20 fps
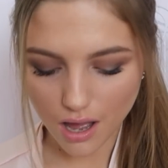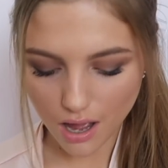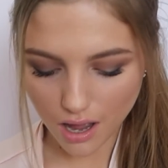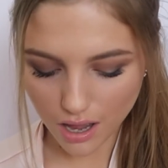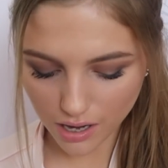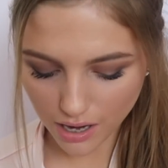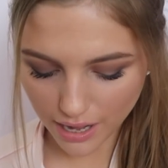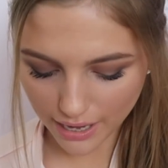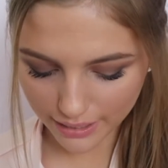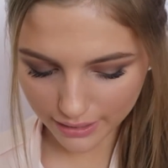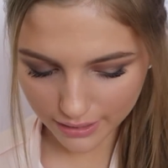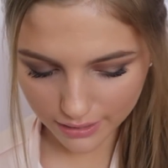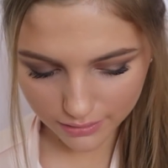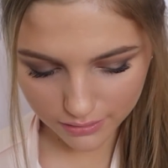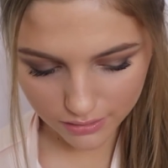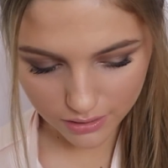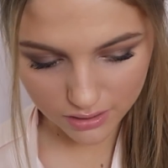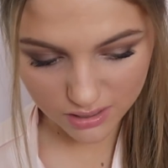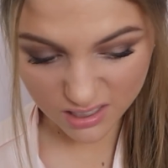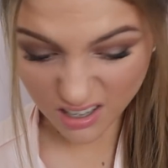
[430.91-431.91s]
I like
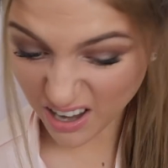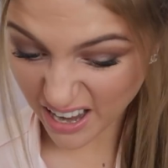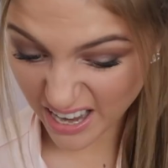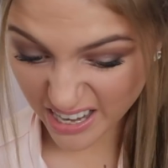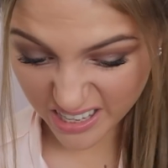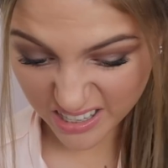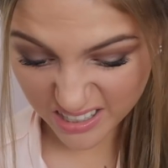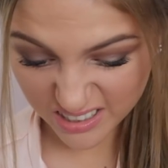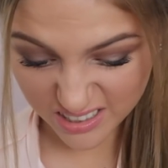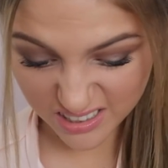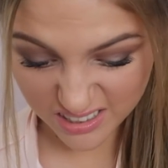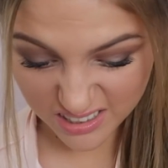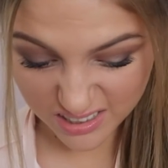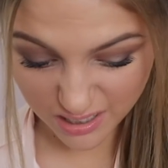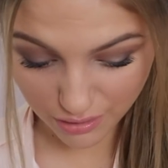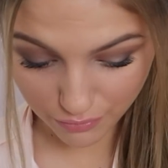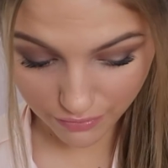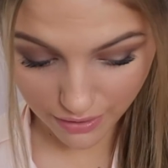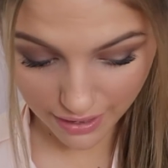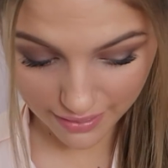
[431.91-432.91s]
designers and
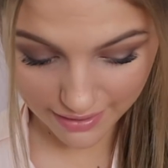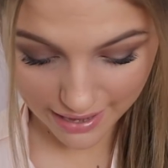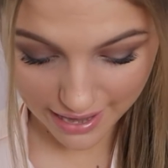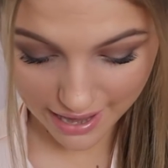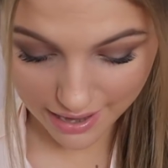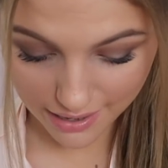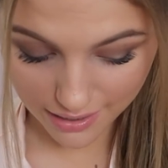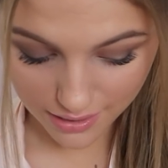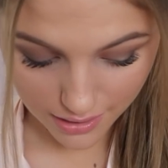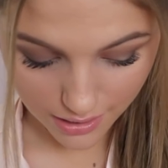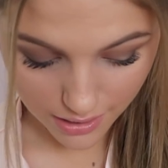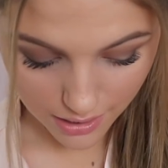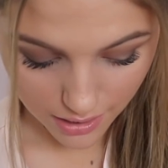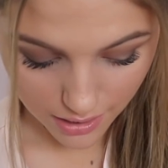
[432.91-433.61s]
stuff like that.